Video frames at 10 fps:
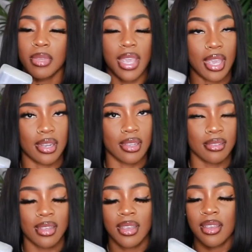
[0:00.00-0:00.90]

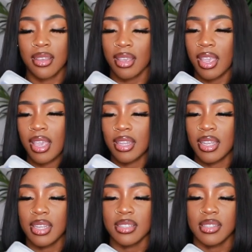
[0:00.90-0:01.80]
Canon, and
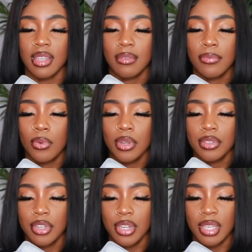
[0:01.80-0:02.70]
it is the
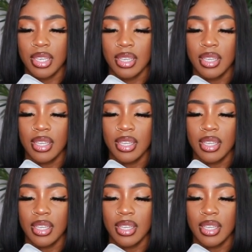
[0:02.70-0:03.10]
430